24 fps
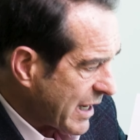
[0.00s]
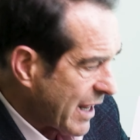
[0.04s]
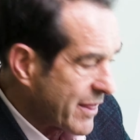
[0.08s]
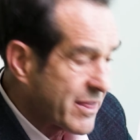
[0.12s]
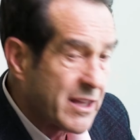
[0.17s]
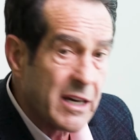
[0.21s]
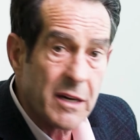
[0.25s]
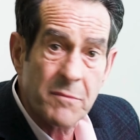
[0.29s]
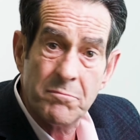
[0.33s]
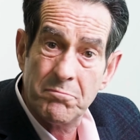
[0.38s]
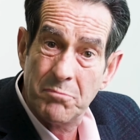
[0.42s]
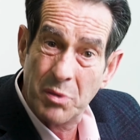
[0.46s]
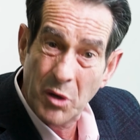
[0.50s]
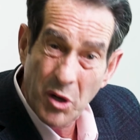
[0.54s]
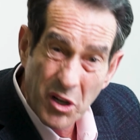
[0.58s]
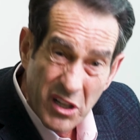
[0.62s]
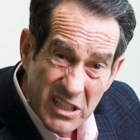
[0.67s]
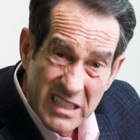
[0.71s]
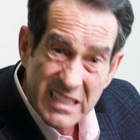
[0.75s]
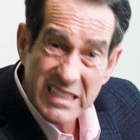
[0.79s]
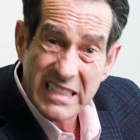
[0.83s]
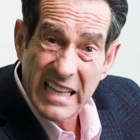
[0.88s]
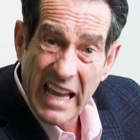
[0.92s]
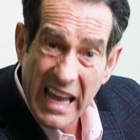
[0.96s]
the book
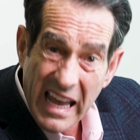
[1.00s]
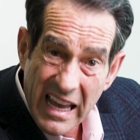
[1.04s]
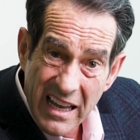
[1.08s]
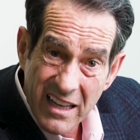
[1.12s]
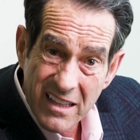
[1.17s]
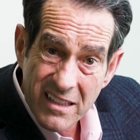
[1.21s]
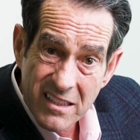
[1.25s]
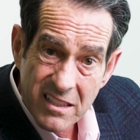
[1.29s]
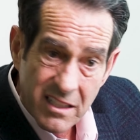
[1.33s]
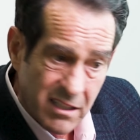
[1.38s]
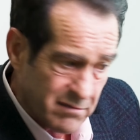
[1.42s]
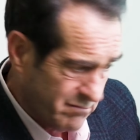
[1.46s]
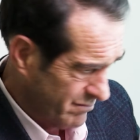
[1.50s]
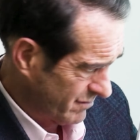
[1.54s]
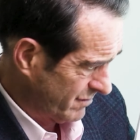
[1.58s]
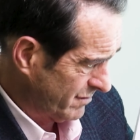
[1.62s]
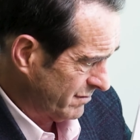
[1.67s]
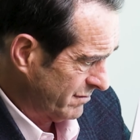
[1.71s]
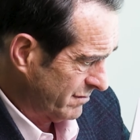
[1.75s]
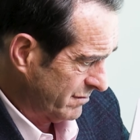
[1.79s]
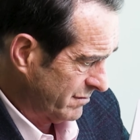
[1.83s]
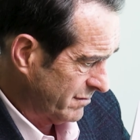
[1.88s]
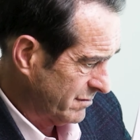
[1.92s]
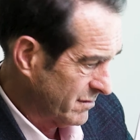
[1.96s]
says?
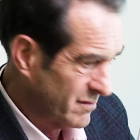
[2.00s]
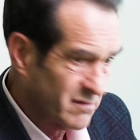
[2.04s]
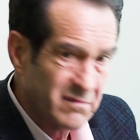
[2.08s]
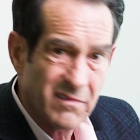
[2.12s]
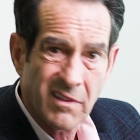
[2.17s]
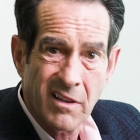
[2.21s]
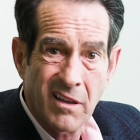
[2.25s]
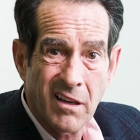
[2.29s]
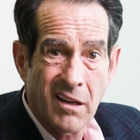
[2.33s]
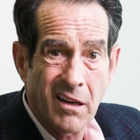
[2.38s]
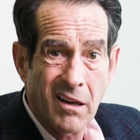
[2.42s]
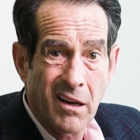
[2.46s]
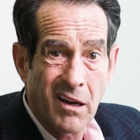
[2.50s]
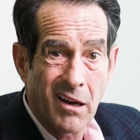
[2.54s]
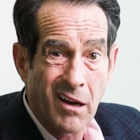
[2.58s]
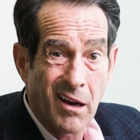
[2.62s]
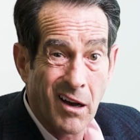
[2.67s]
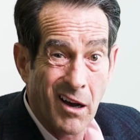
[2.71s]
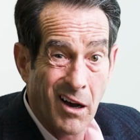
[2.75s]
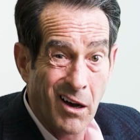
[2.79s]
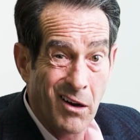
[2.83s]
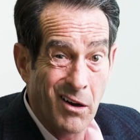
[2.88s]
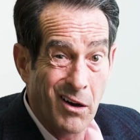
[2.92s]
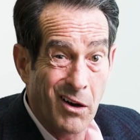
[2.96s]

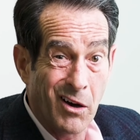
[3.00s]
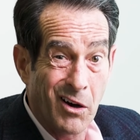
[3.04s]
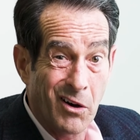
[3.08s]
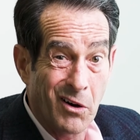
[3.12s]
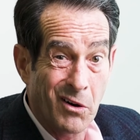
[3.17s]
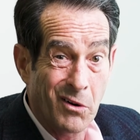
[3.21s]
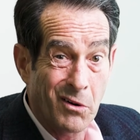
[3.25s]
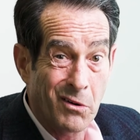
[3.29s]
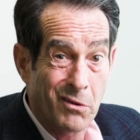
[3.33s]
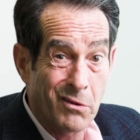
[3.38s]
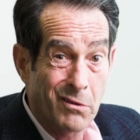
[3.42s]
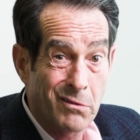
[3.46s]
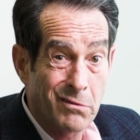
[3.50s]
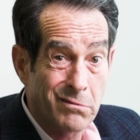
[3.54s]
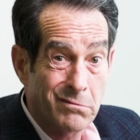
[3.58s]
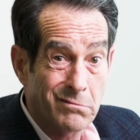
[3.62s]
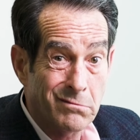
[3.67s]
Uh-oh.